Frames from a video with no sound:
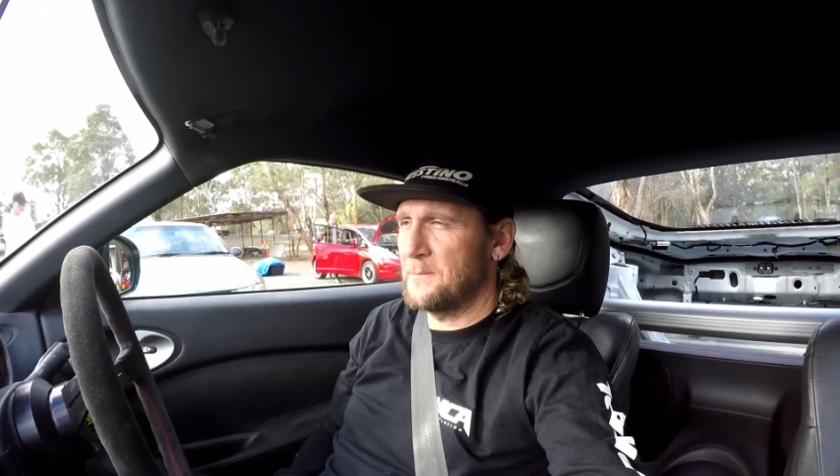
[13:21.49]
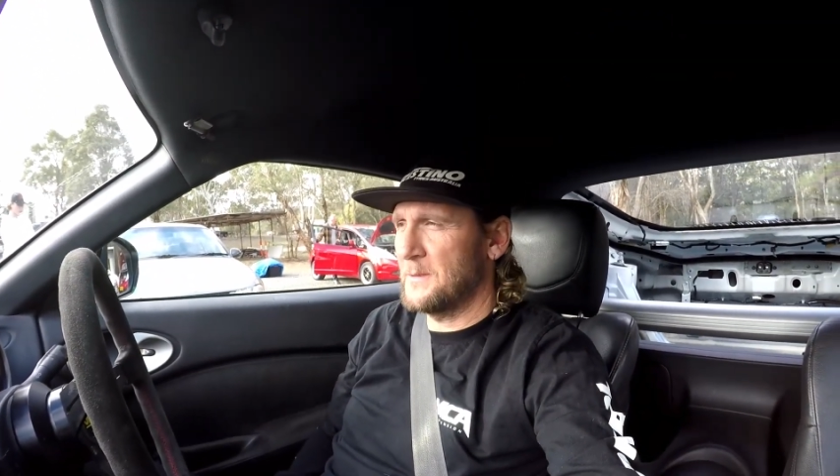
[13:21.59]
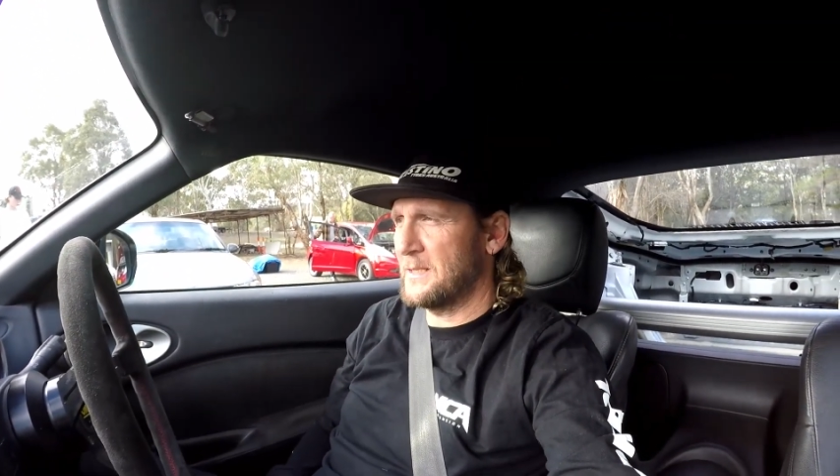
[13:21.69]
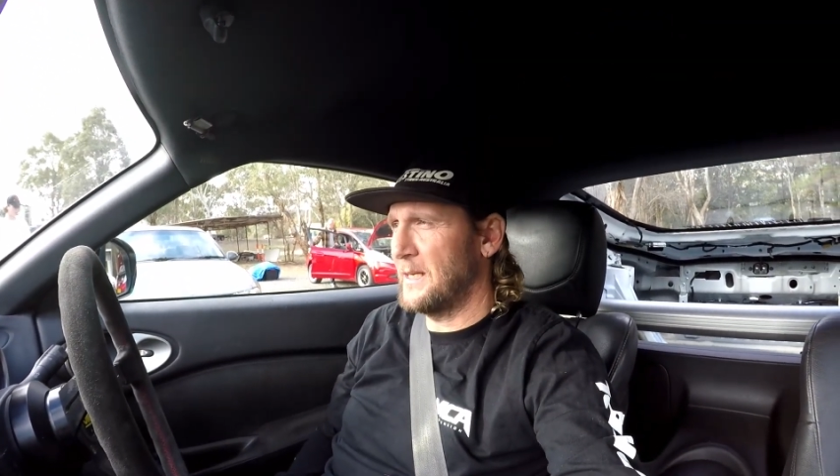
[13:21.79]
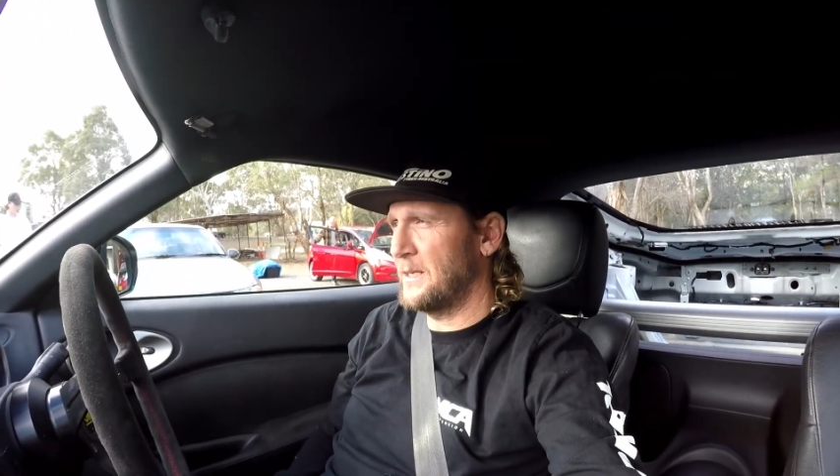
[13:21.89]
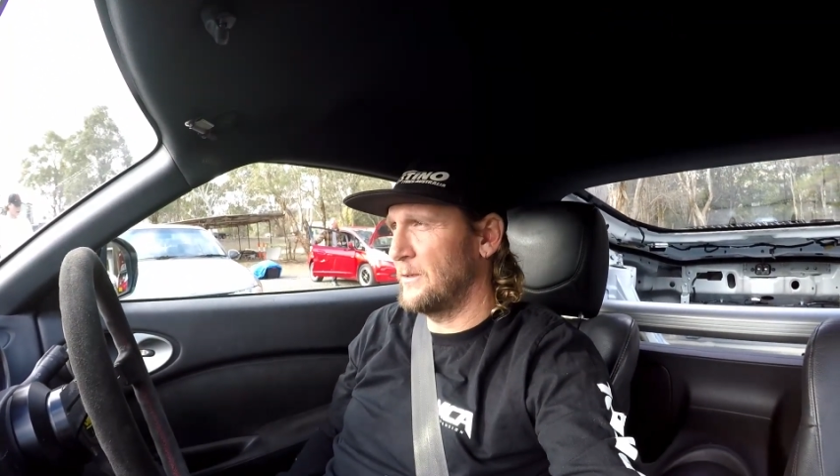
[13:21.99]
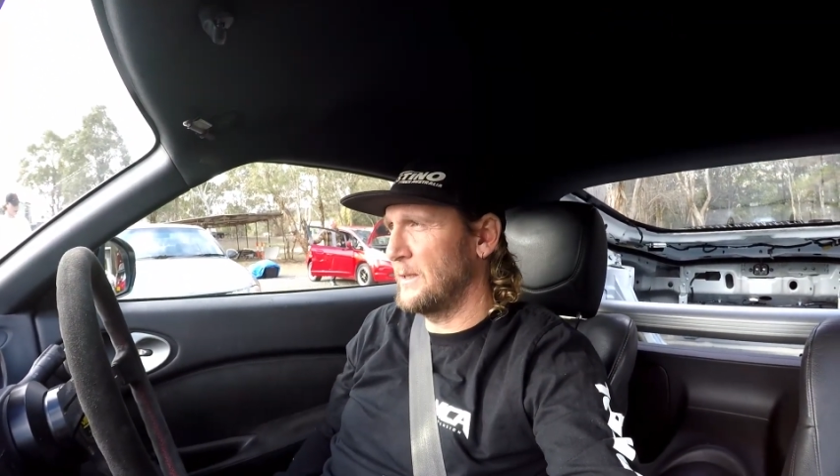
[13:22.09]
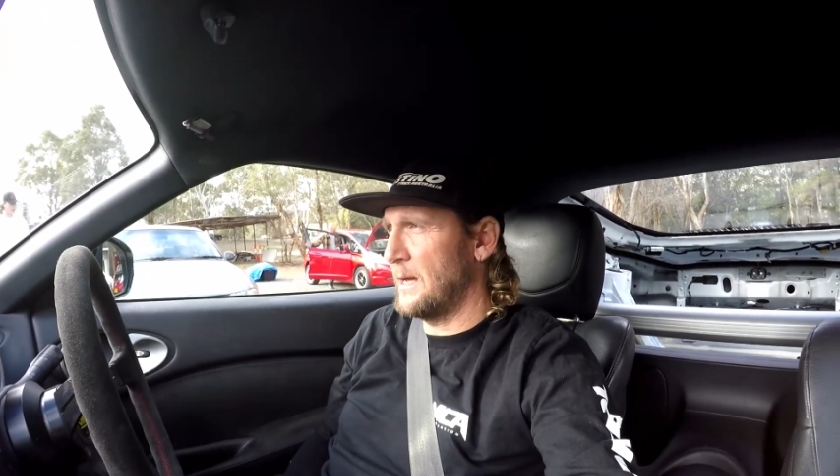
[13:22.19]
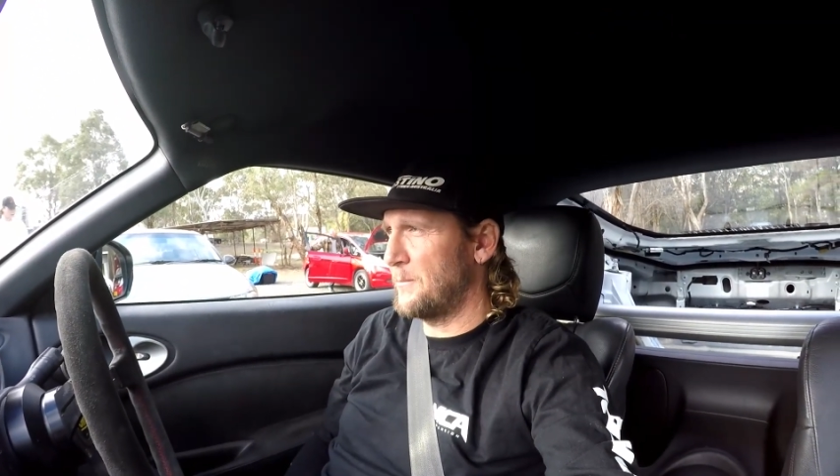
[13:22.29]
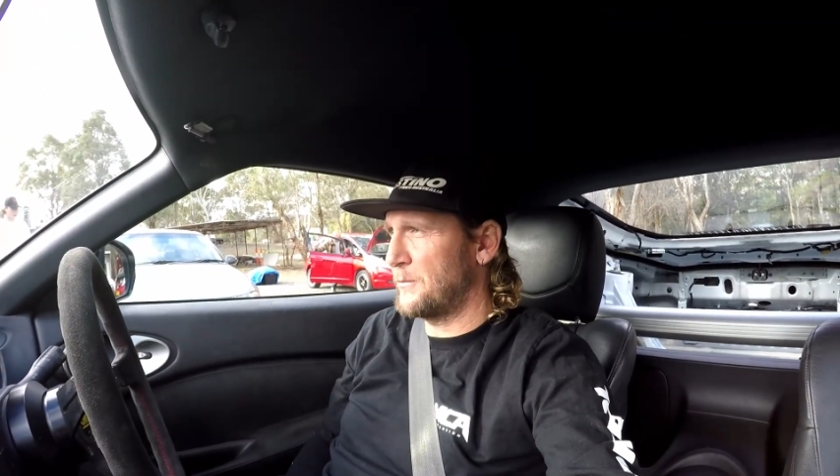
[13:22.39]
mistake on
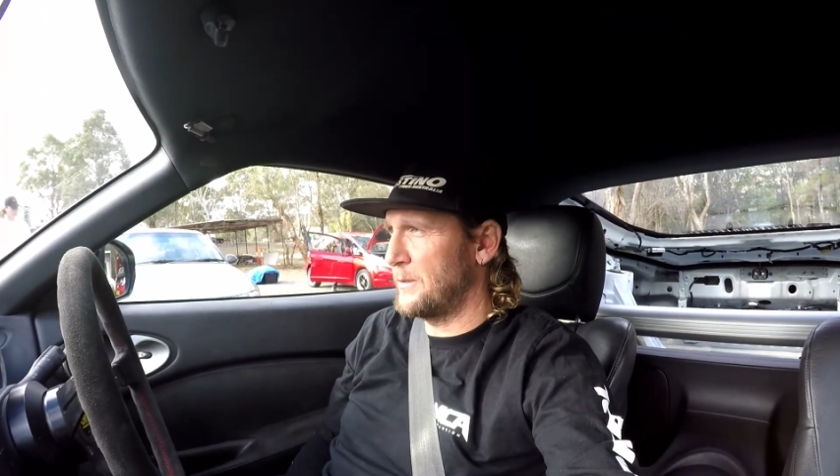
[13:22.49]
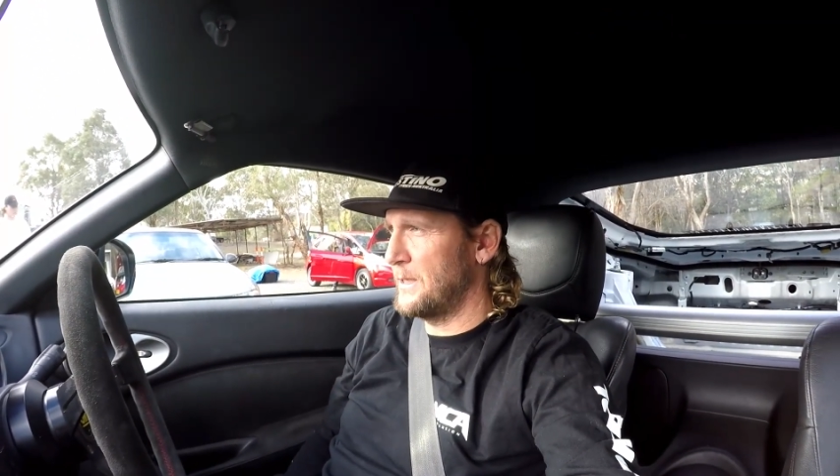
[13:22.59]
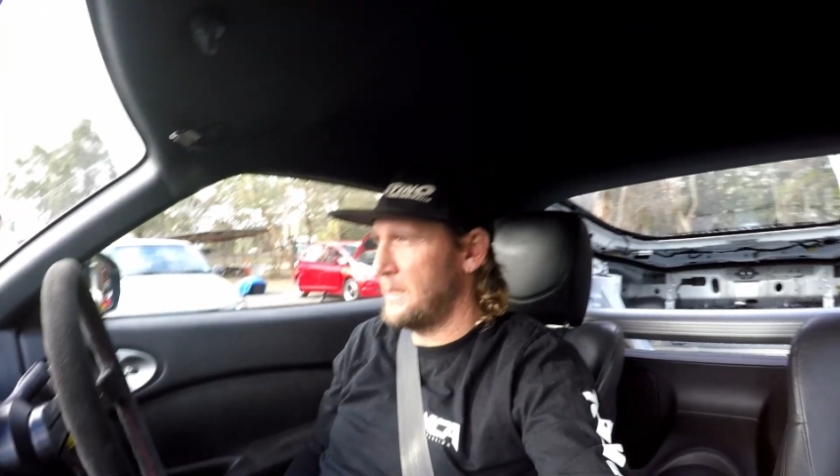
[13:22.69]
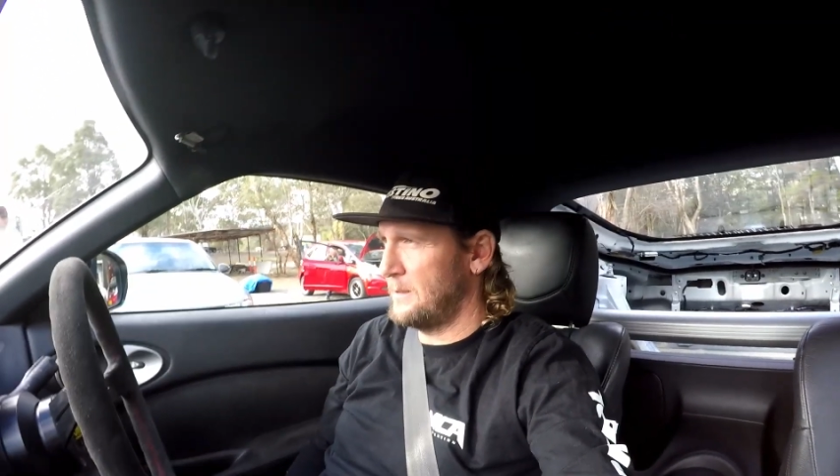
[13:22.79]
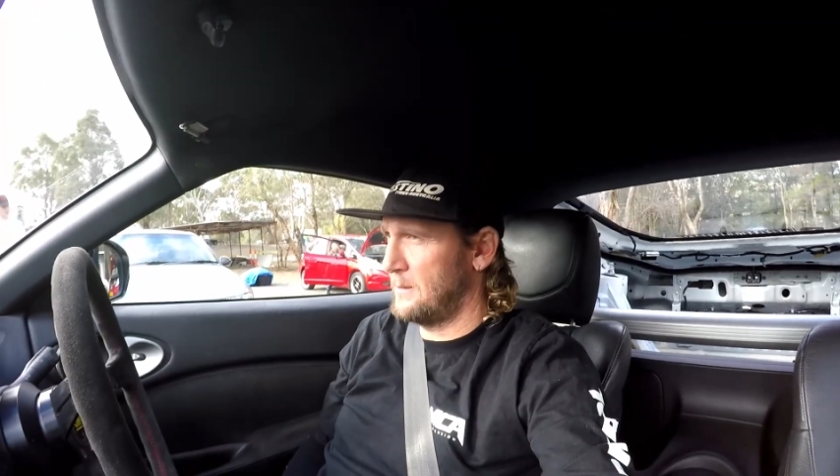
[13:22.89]
lap 3.